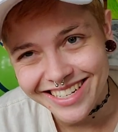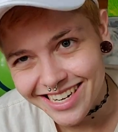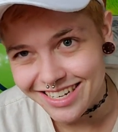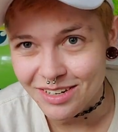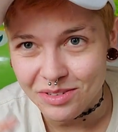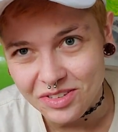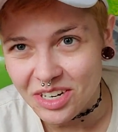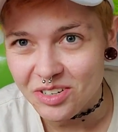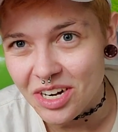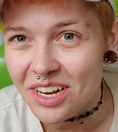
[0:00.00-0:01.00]
And then I go
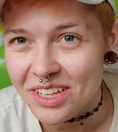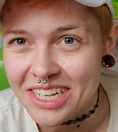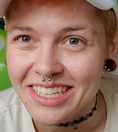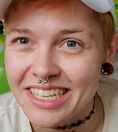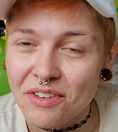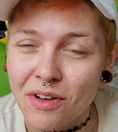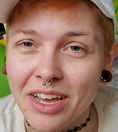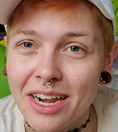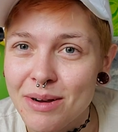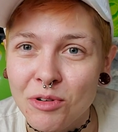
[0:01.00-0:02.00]
start trying to look and see if I've
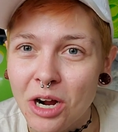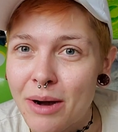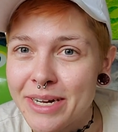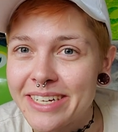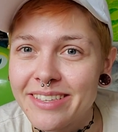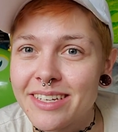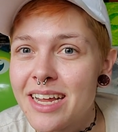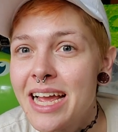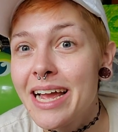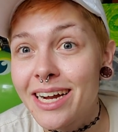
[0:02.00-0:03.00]
got any more comments,
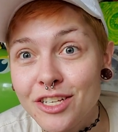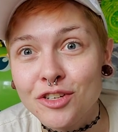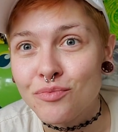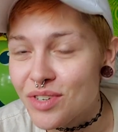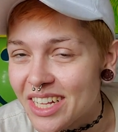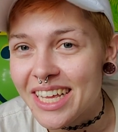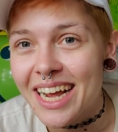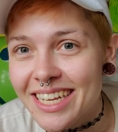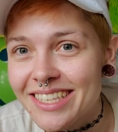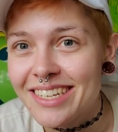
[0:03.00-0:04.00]
and it's just really
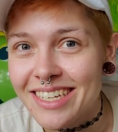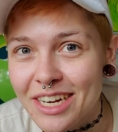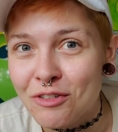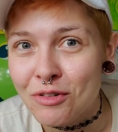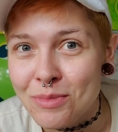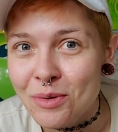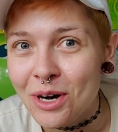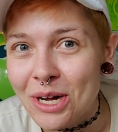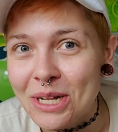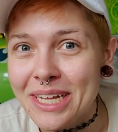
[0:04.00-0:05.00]
nice to hear from you
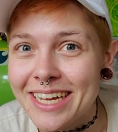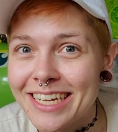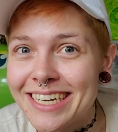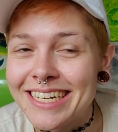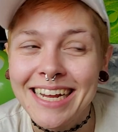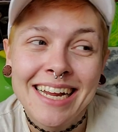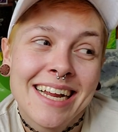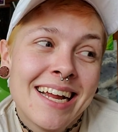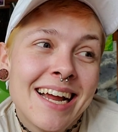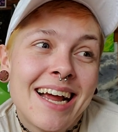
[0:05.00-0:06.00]
all, and,
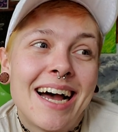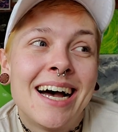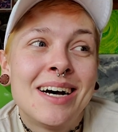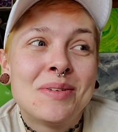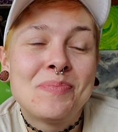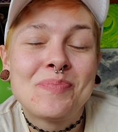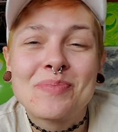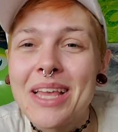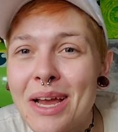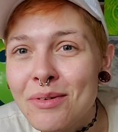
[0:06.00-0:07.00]

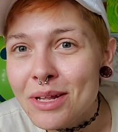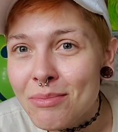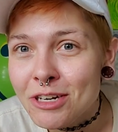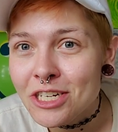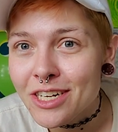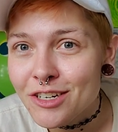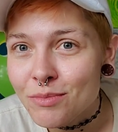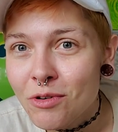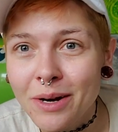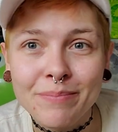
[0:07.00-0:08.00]
I really appreciate your
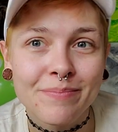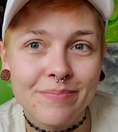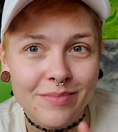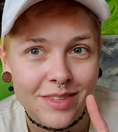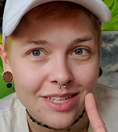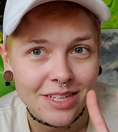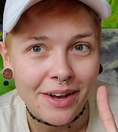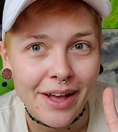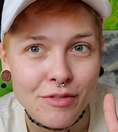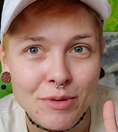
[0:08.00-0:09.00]
support.
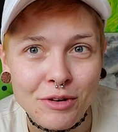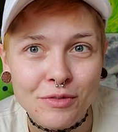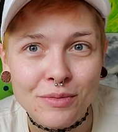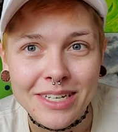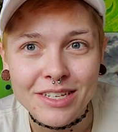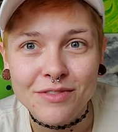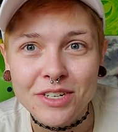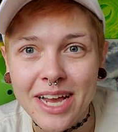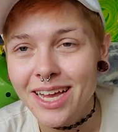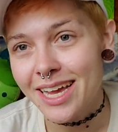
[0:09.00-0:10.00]
Y'all have a beautiful rest of
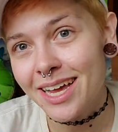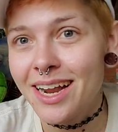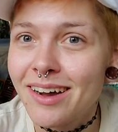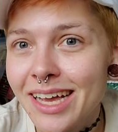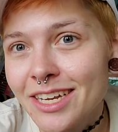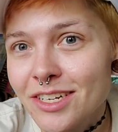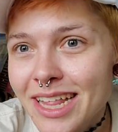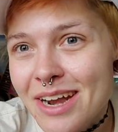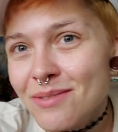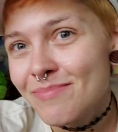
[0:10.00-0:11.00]
your day, and I'll catch
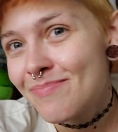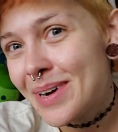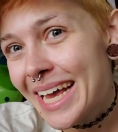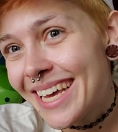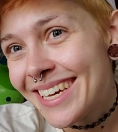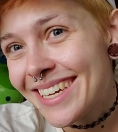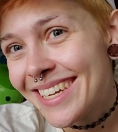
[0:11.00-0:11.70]
you later. Bye!